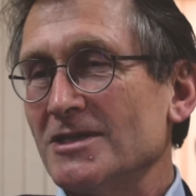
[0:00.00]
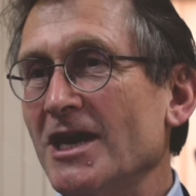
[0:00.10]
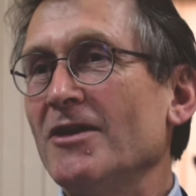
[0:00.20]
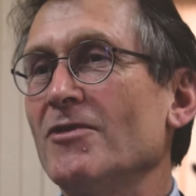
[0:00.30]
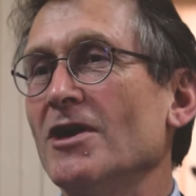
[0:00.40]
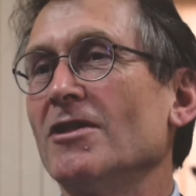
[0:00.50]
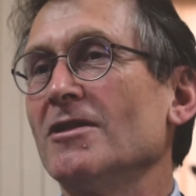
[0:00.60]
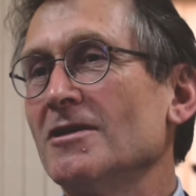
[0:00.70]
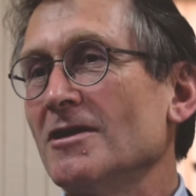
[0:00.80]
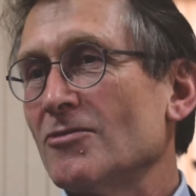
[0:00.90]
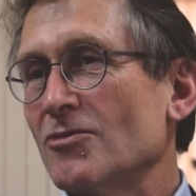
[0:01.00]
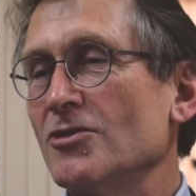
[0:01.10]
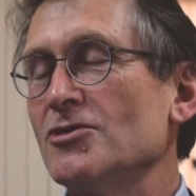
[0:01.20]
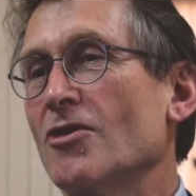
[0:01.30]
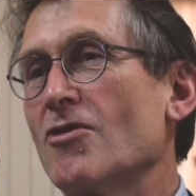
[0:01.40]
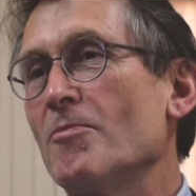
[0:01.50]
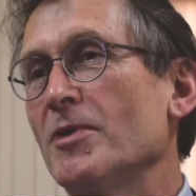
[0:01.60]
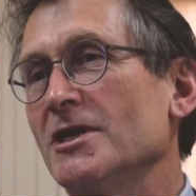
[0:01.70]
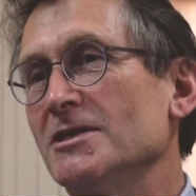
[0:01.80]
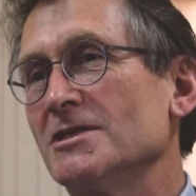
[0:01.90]
They will run your
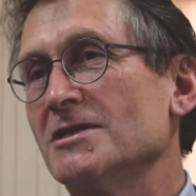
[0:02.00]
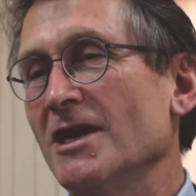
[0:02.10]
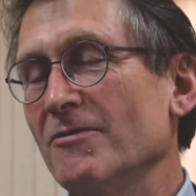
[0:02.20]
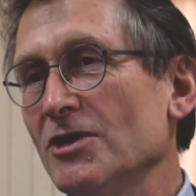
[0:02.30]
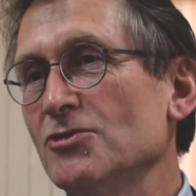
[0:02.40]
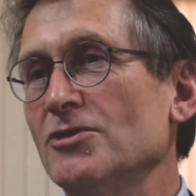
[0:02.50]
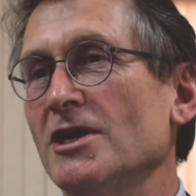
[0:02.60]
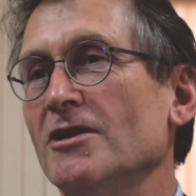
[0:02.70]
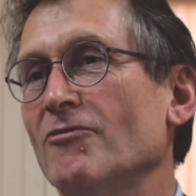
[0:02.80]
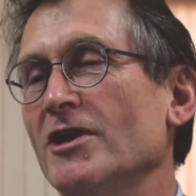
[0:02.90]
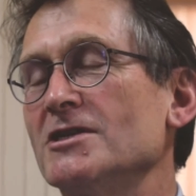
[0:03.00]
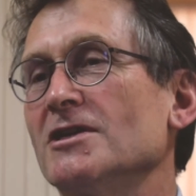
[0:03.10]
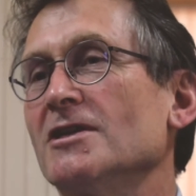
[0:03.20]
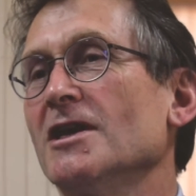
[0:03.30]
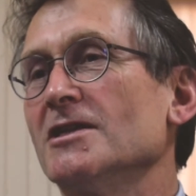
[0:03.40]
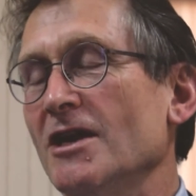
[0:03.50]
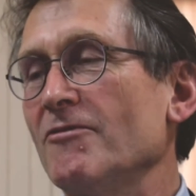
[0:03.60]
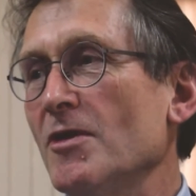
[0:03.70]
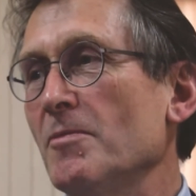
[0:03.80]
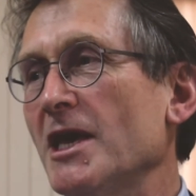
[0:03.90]
companies. They will do the innovation.
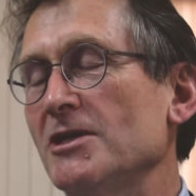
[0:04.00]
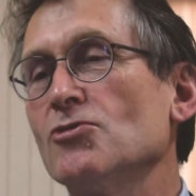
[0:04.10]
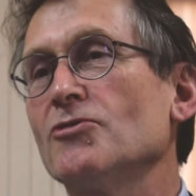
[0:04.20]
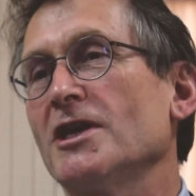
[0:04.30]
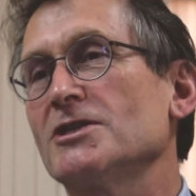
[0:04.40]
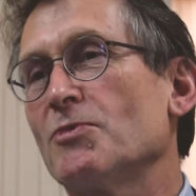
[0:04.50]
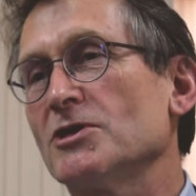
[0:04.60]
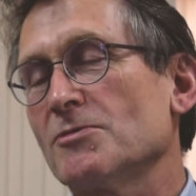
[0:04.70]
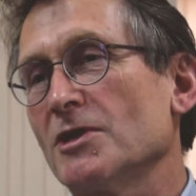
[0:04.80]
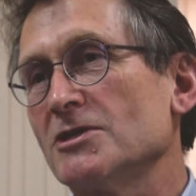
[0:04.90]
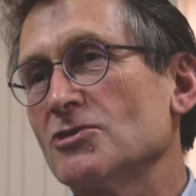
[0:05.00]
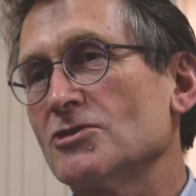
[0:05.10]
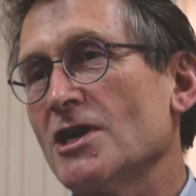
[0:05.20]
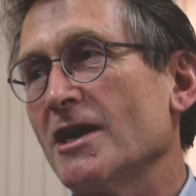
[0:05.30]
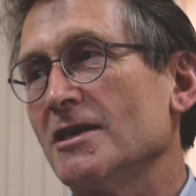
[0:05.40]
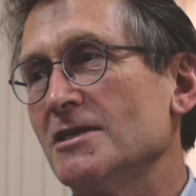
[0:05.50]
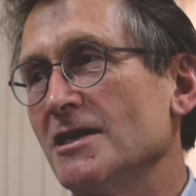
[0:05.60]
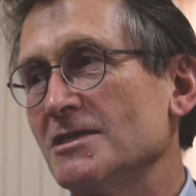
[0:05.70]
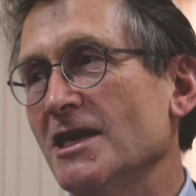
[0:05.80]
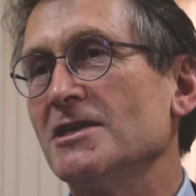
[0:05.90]
They will make new things possible in
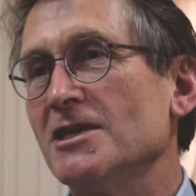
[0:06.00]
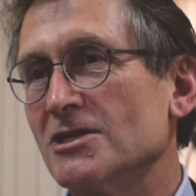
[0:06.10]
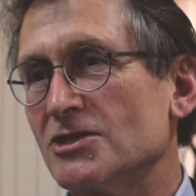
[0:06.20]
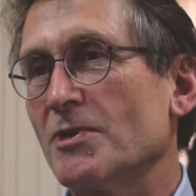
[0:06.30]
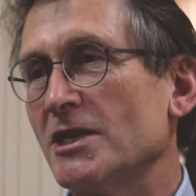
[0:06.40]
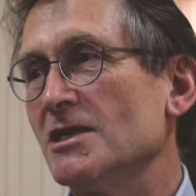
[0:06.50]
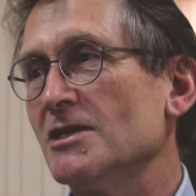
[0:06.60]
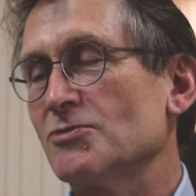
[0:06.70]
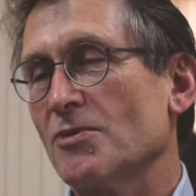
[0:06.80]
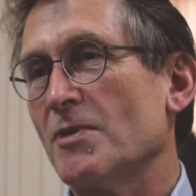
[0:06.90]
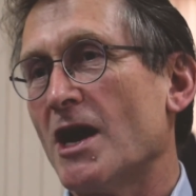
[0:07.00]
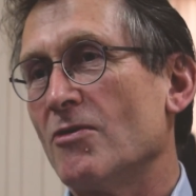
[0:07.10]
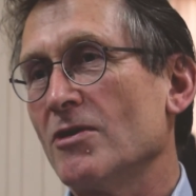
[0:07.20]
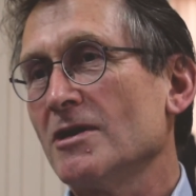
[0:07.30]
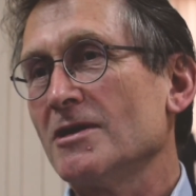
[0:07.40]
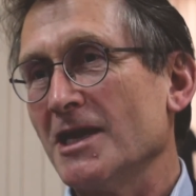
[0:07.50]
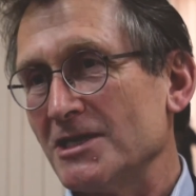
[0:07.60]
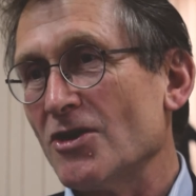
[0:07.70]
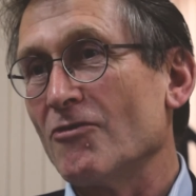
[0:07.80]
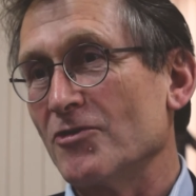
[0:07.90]
society in 10 years, 20 years from now.
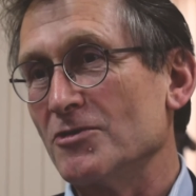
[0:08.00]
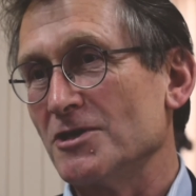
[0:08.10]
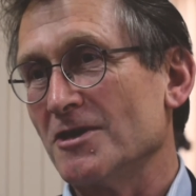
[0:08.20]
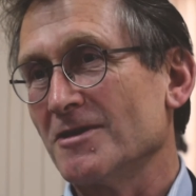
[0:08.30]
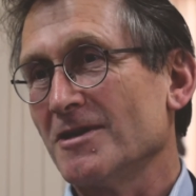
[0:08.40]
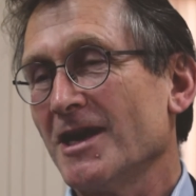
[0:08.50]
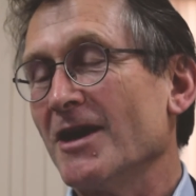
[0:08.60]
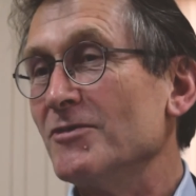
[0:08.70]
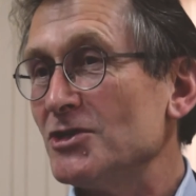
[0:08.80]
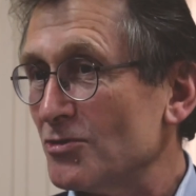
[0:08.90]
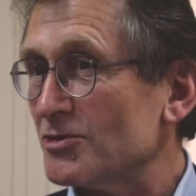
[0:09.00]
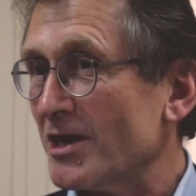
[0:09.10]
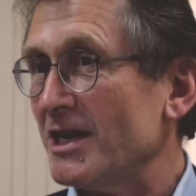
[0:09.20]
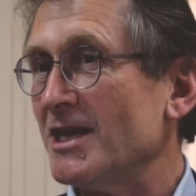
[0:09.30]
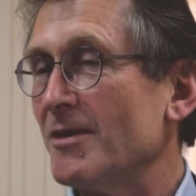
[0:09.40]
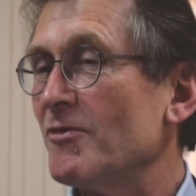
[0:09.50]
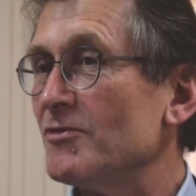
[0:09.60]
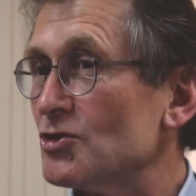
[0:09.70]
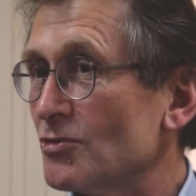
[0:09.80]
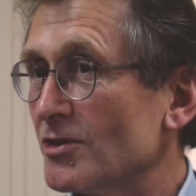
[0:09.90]
That's our future. And we should train them,
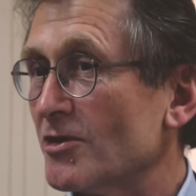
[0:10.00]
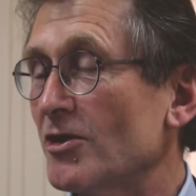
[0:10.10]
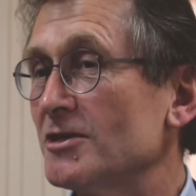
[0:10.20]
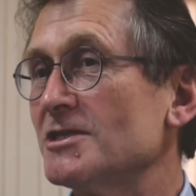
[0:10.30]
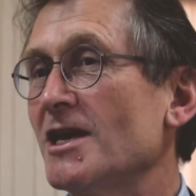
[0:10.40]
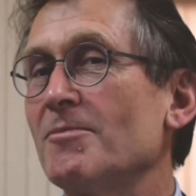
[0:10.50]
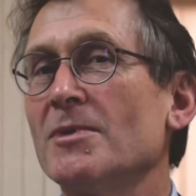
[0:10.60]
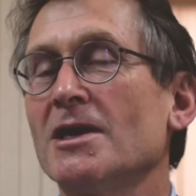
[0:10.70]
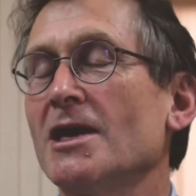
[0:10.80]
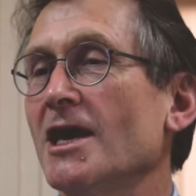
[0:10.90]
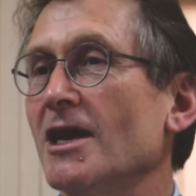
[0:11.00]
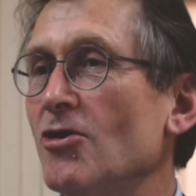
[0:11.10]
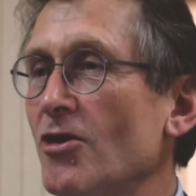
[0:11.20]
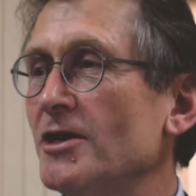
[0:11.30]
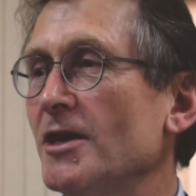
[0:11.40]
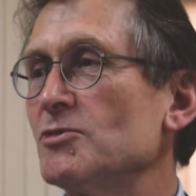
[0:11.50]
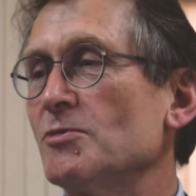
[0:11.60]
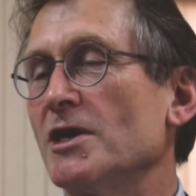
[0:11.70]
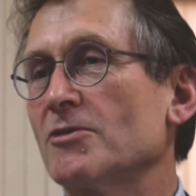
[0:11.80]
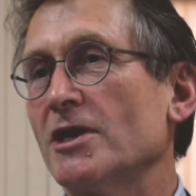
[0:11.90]
and we should encourage them and learn them
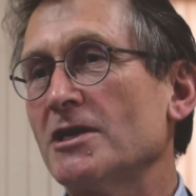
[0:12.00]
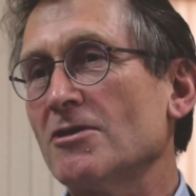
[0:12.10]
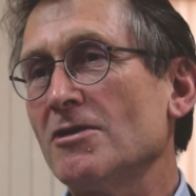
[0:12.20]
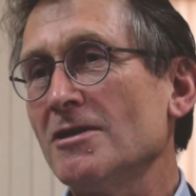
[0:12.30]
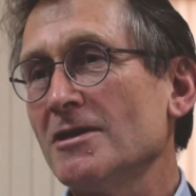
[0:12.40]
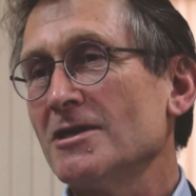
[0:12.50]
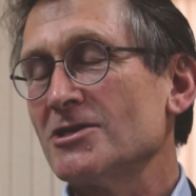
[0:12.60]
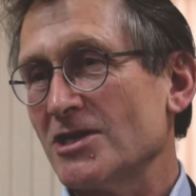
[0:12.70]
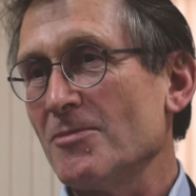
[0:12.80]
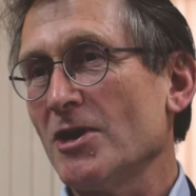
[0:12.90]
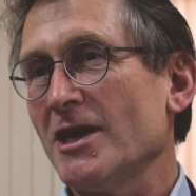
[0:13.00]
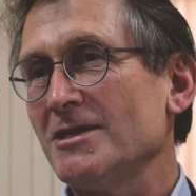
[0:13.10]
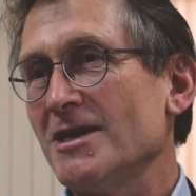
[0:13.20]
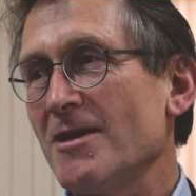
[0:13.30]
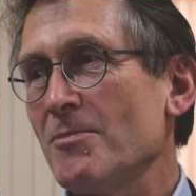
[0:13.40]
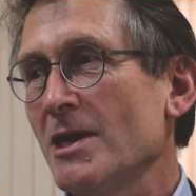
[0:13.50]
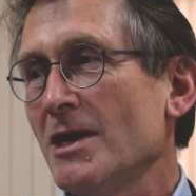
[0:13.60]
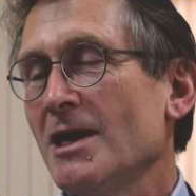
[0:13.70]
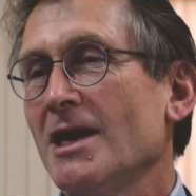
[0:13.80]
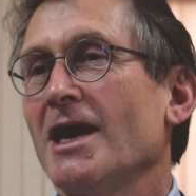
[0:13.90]
to be critical, stimulate them,
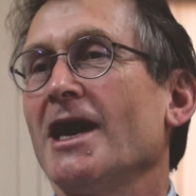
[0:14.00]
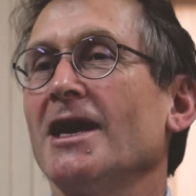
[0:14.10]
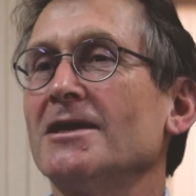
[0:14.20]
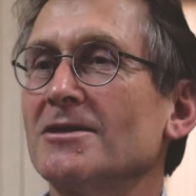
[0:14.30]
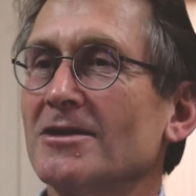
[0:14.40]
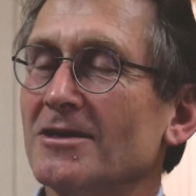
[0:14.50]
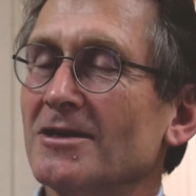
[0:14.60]
and